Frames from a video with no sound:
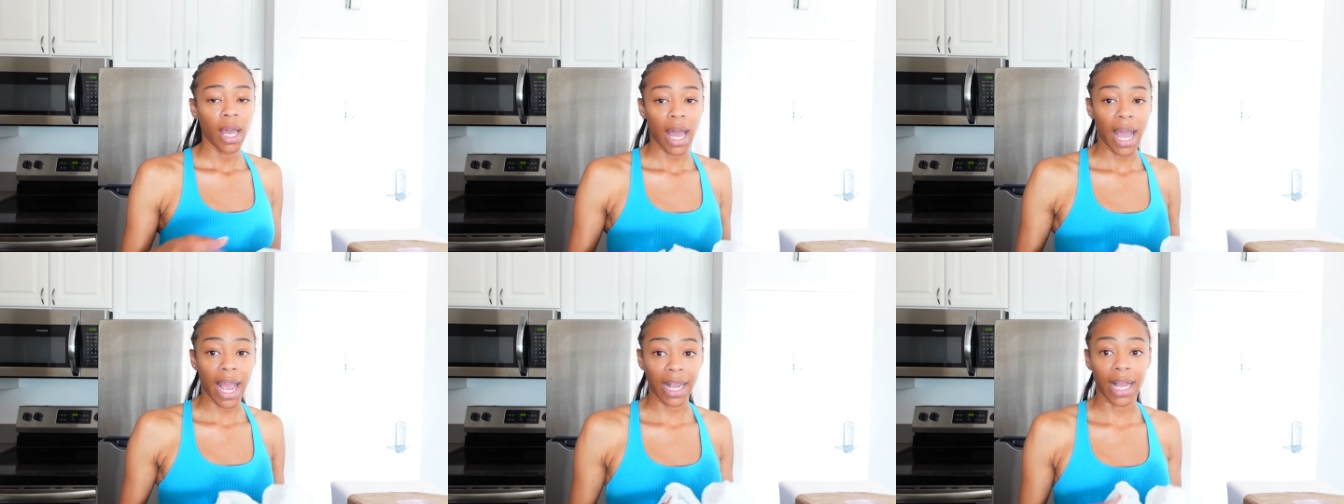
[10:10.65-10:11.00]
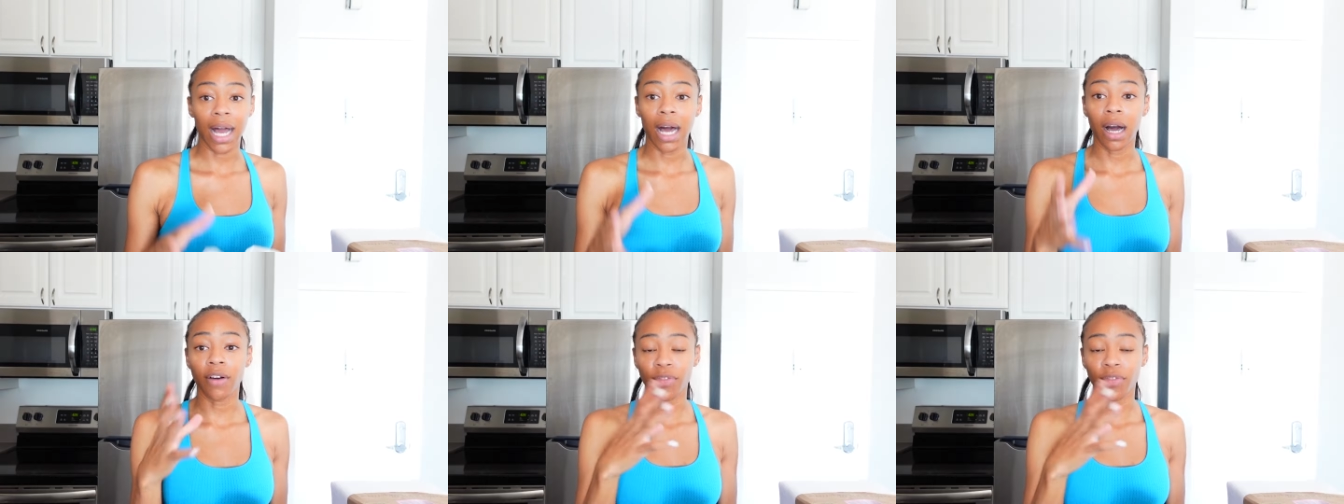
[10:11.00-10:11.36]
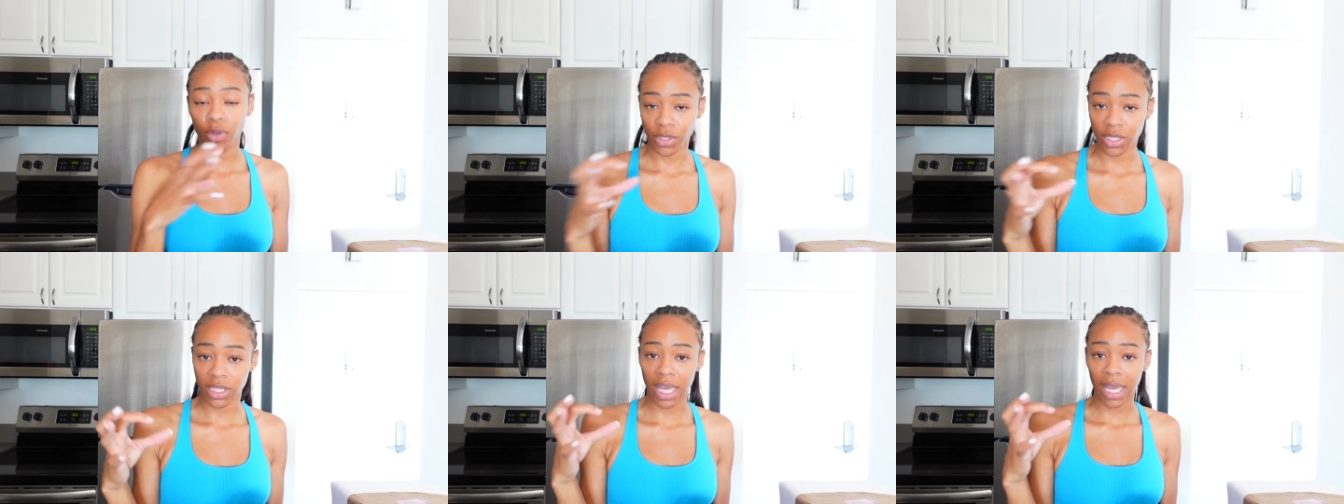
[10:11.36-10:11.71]
i got a full
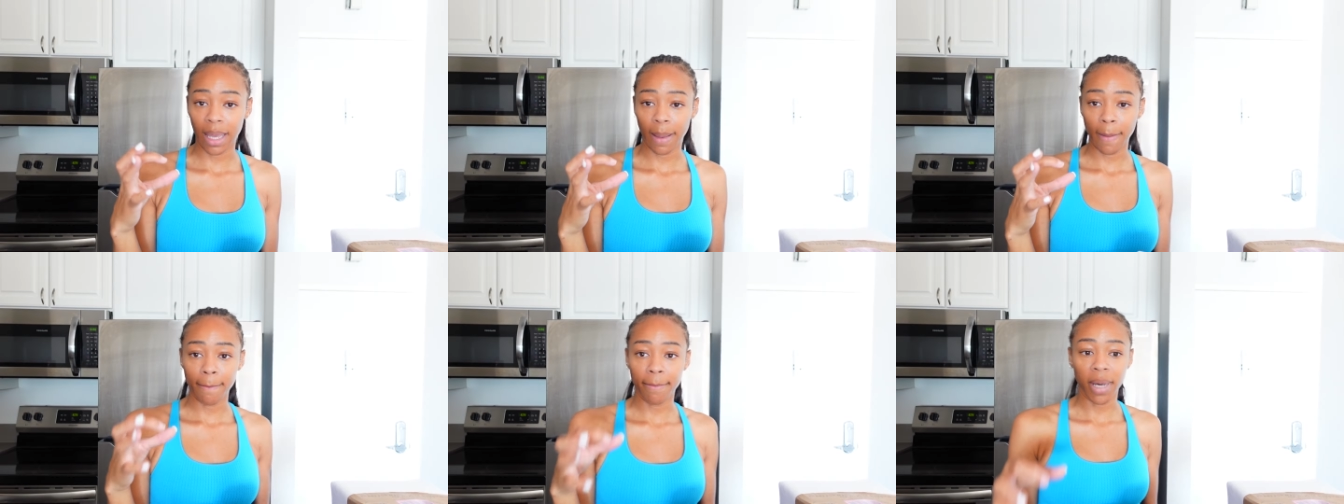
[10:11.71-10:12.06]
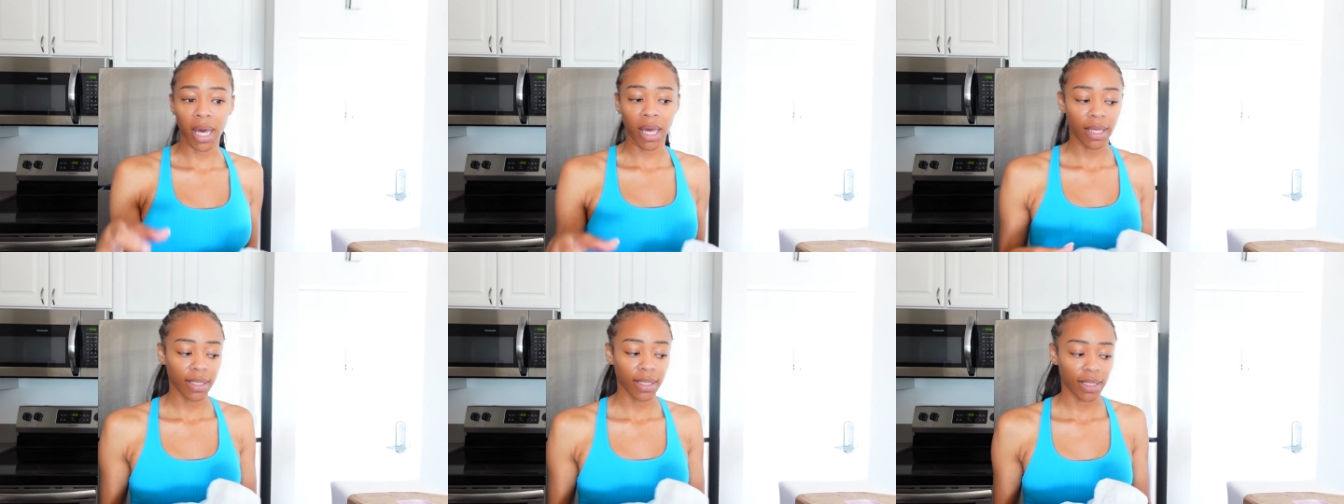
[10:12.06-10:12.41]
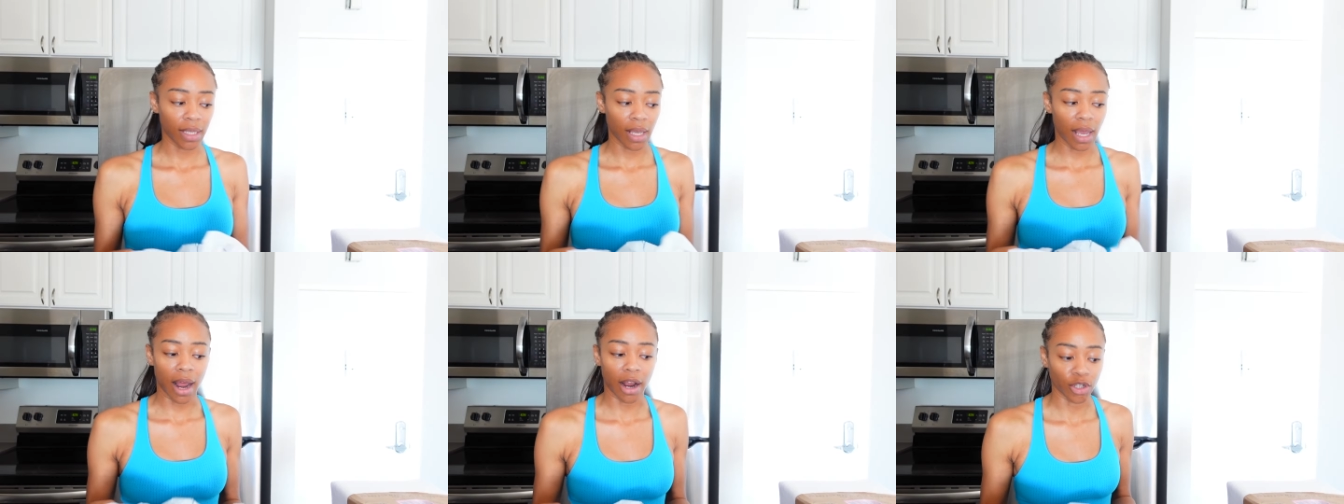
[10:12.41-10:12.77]
set but
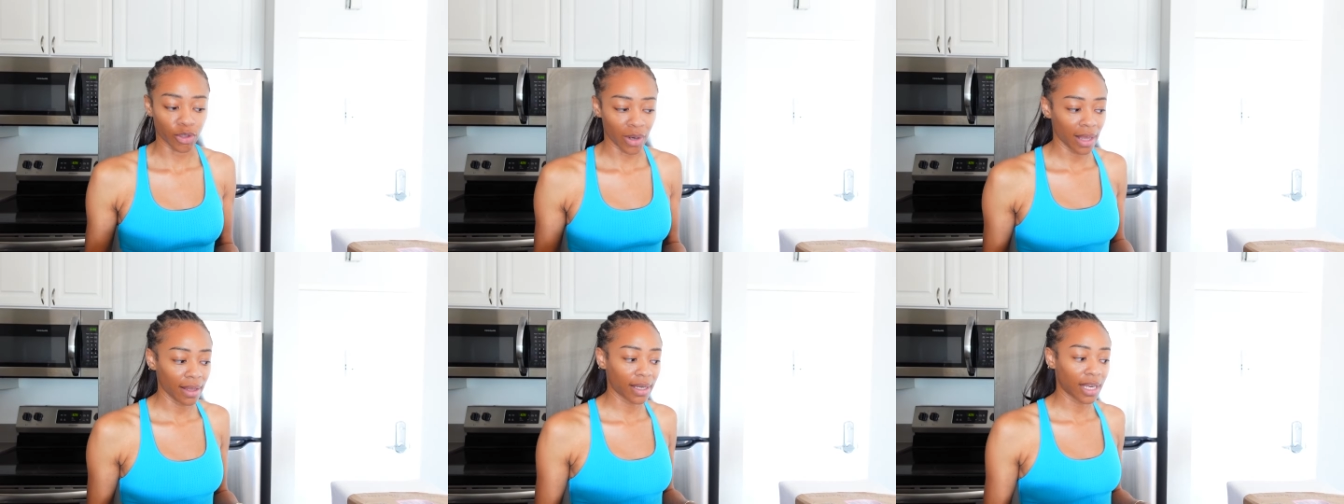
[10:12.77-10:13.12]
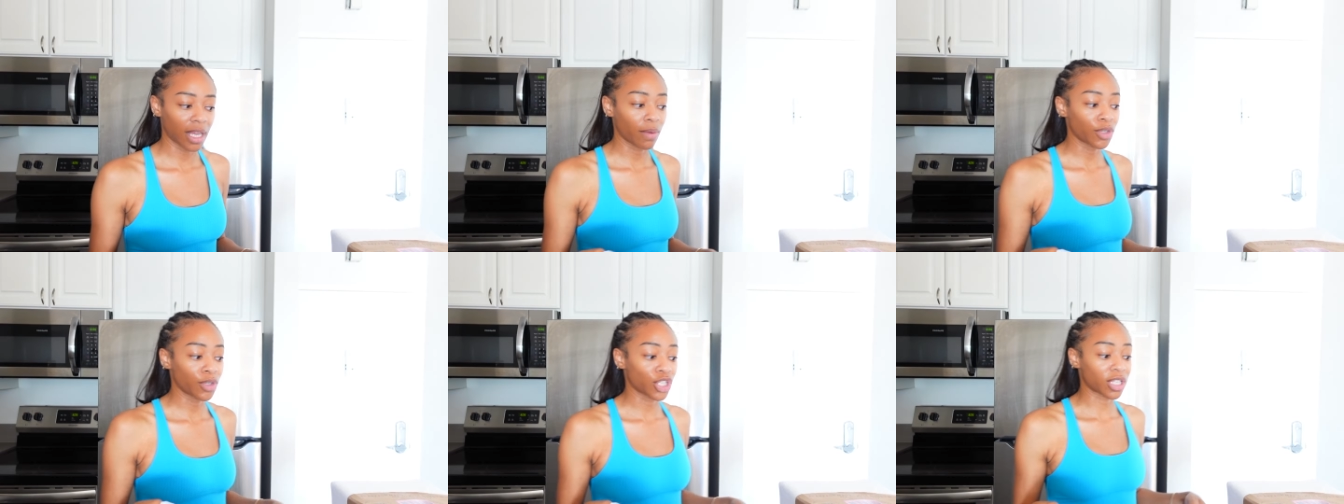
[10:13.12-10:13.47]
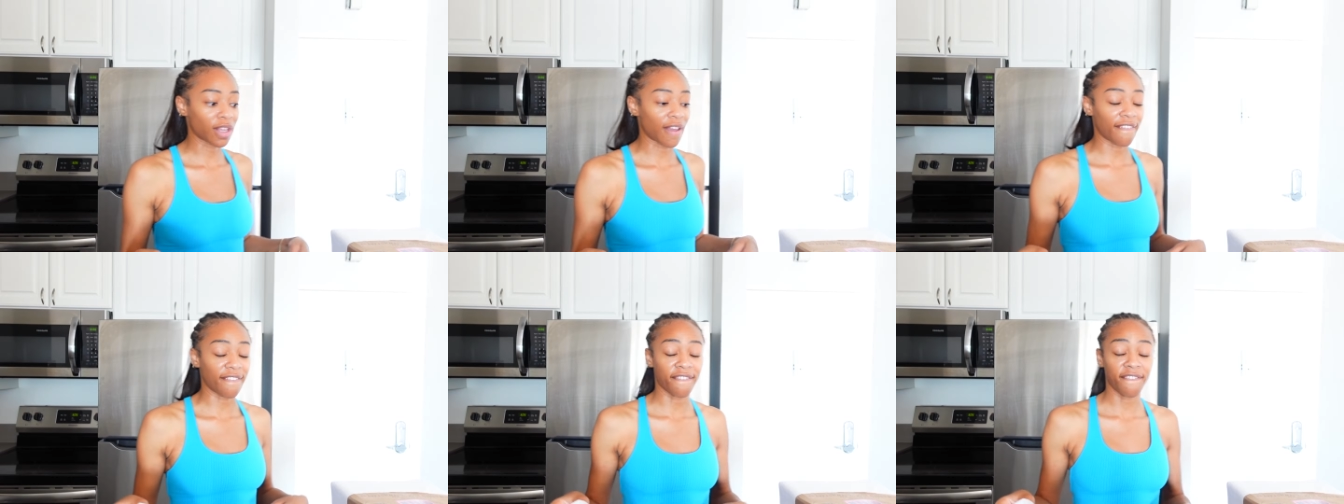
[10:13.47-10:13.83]
in actuality it was just a